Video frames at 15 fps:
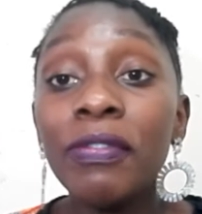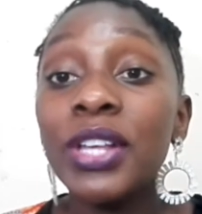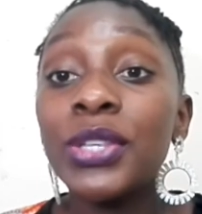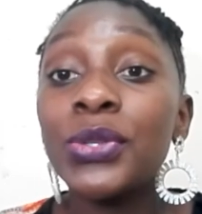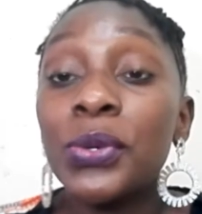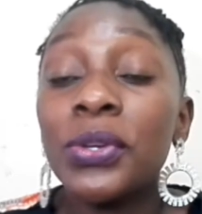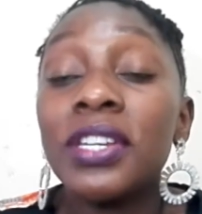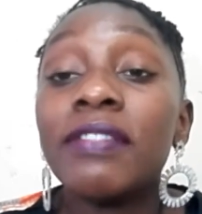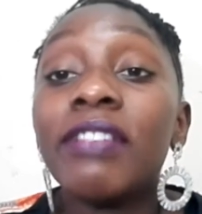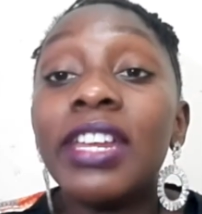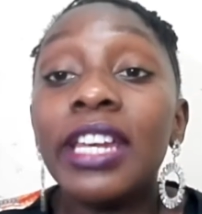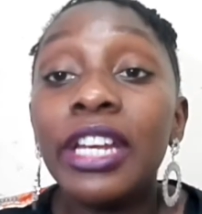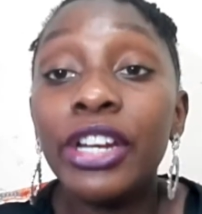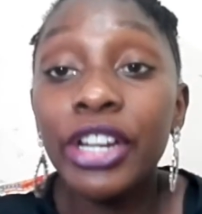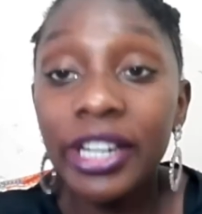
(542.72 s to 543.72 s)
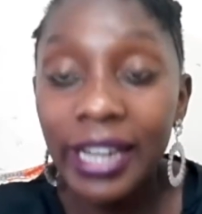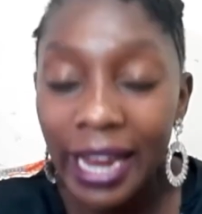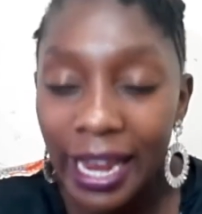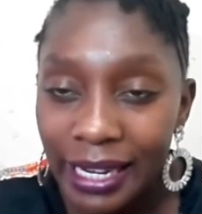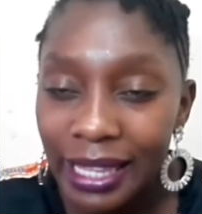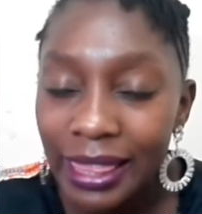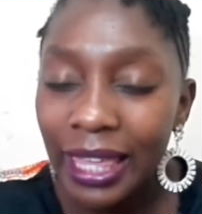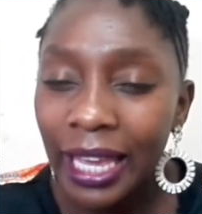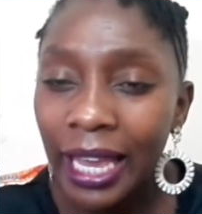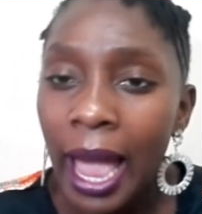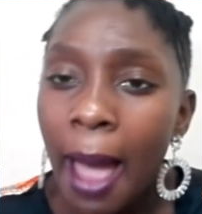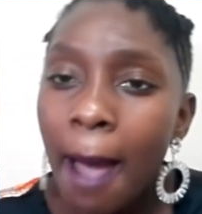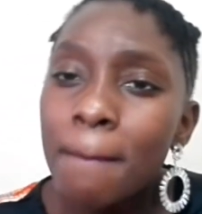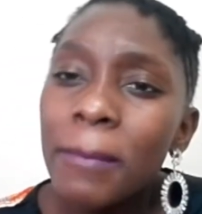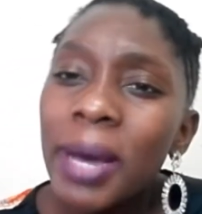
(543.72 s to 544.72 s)
us don't even earn anything,
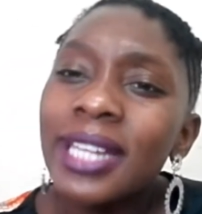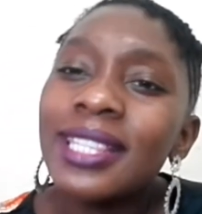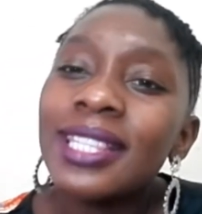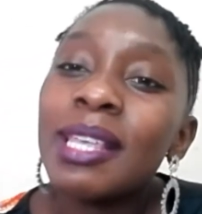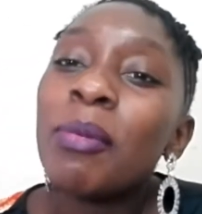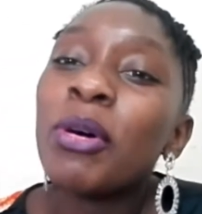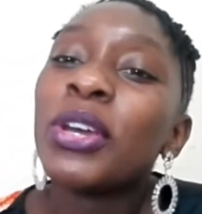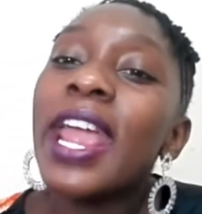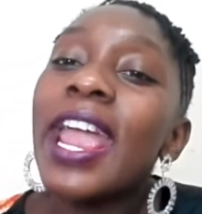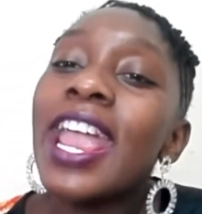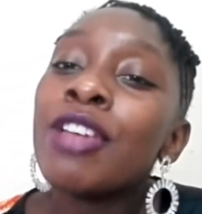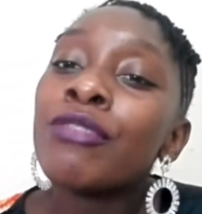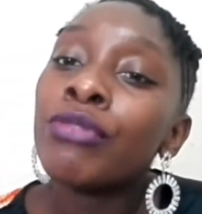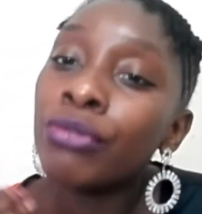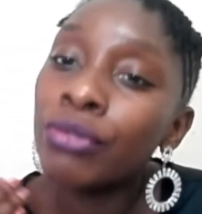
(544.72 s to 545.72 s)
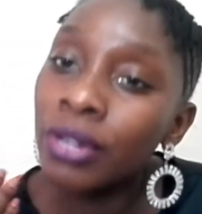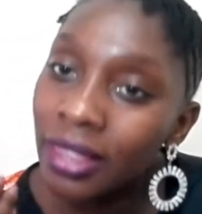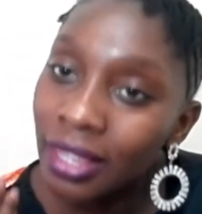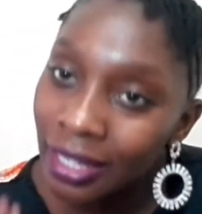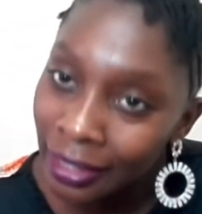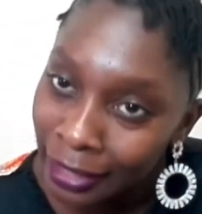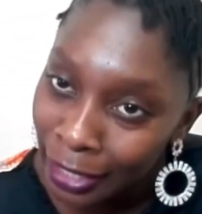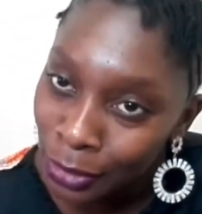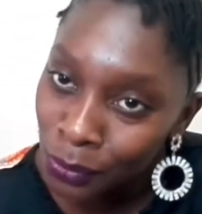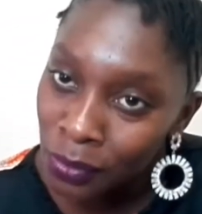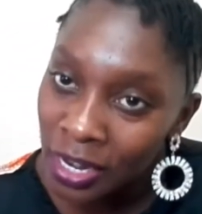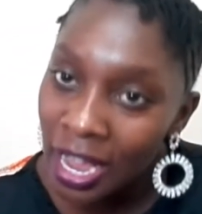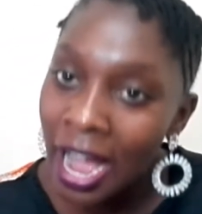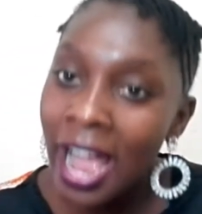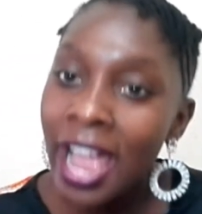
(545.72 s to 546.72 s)
but it's about everything that
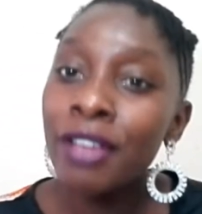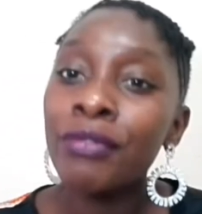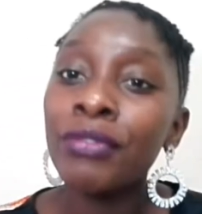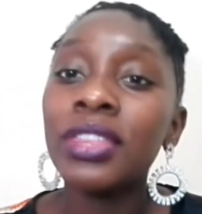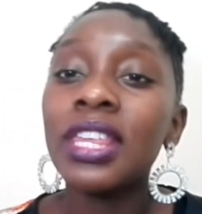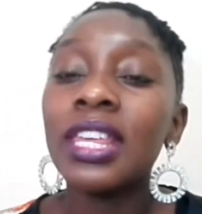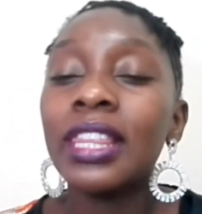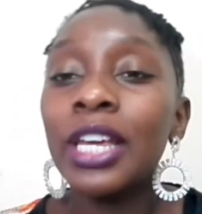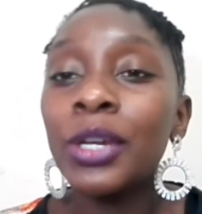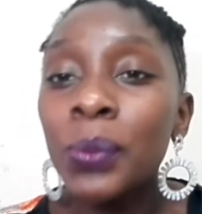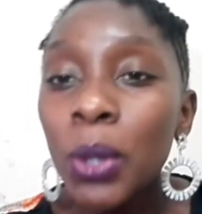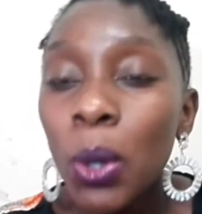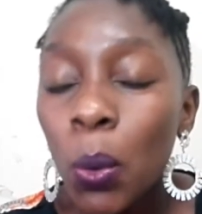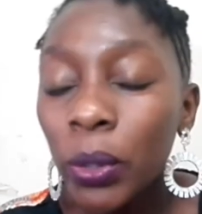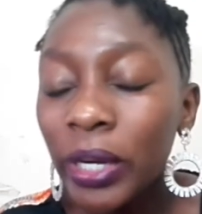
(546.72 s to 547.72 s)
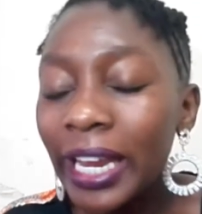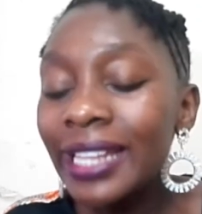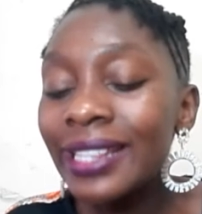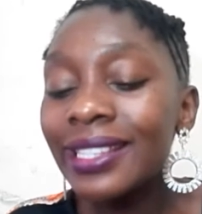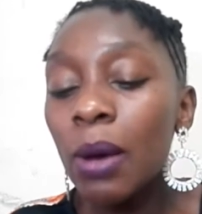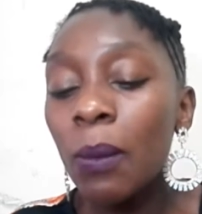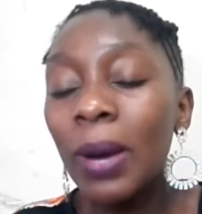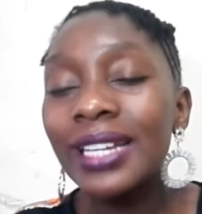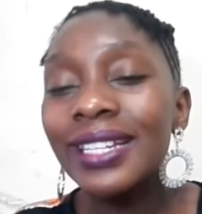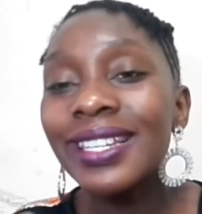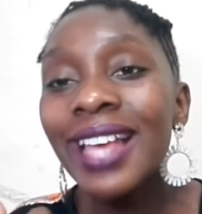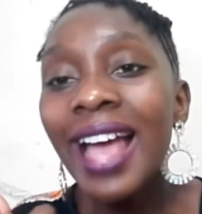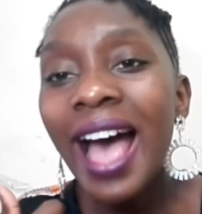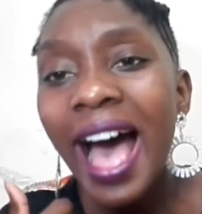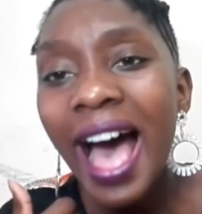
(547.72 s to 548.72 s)
we are, everything that we own. It's our
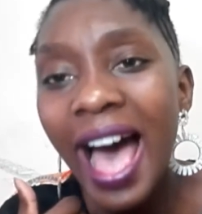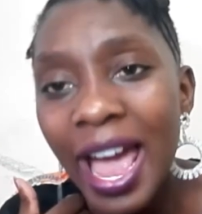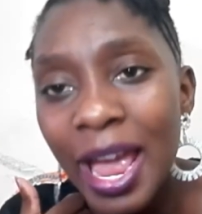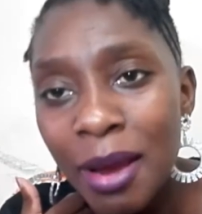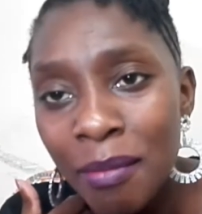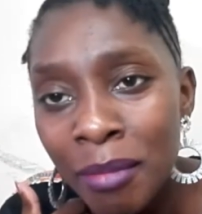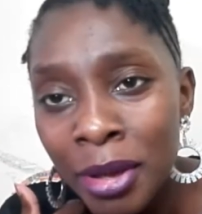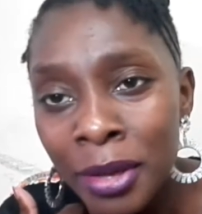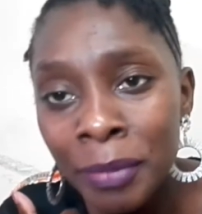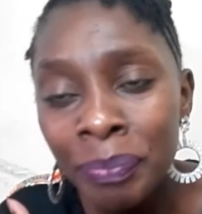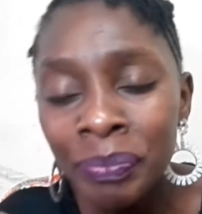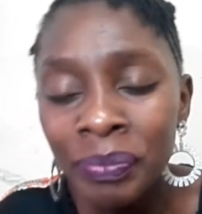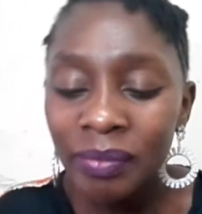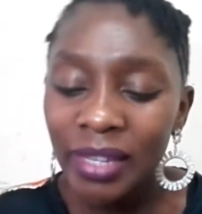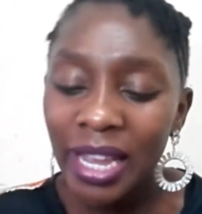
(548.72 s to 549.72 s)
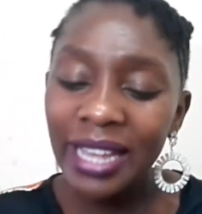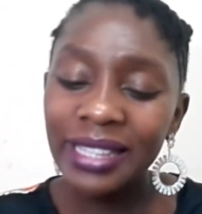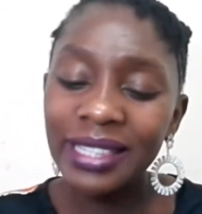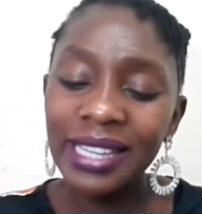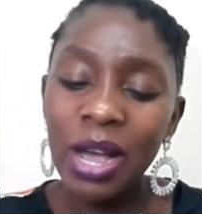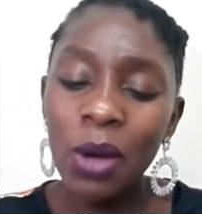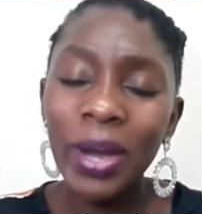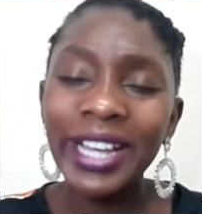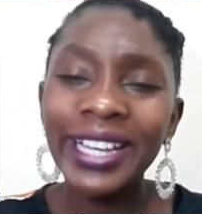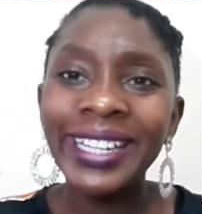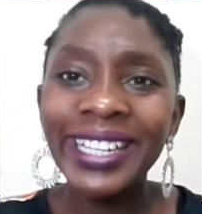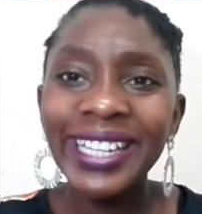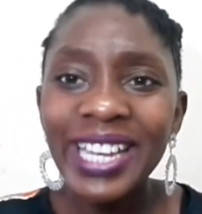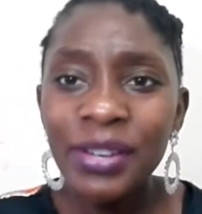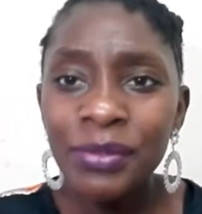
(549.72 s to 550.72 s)
time. It's our
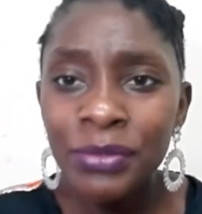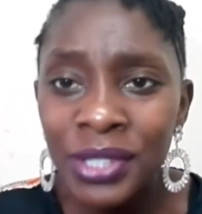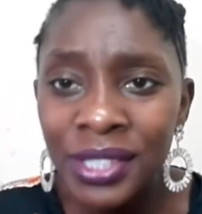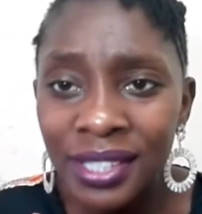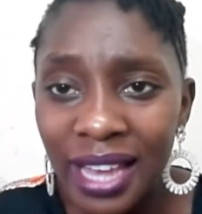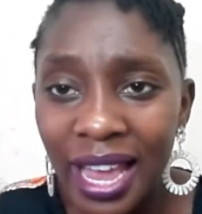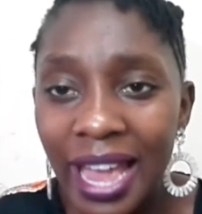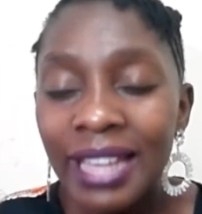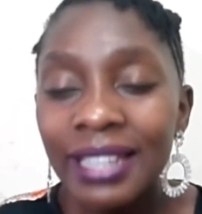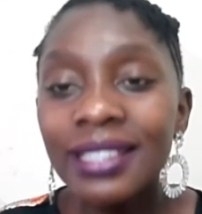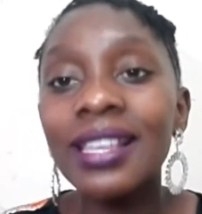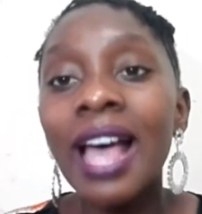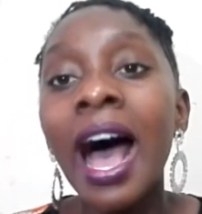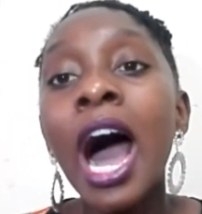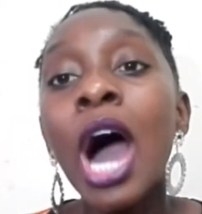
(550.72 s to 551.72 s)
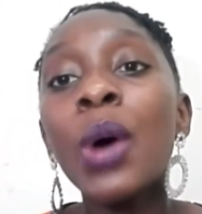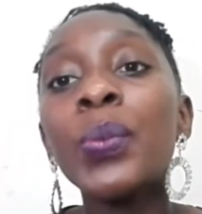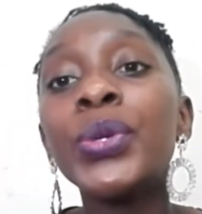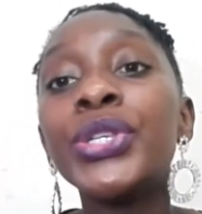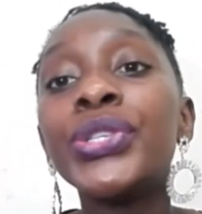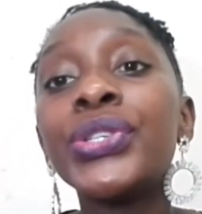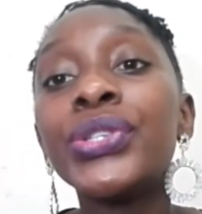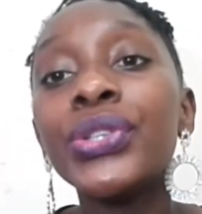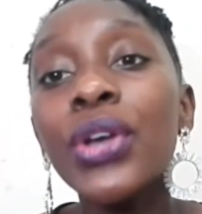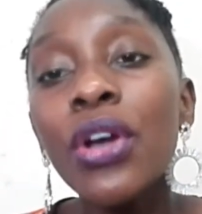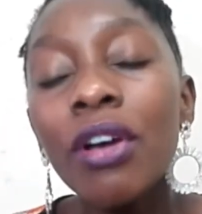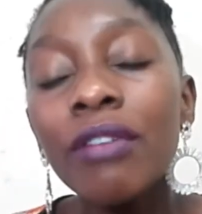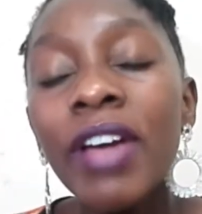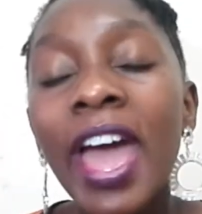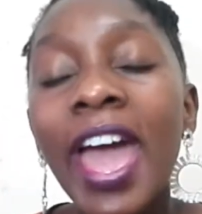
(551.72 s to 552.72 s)
gifts. It's how we
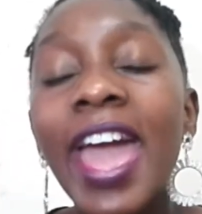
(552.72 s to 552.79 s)
serve.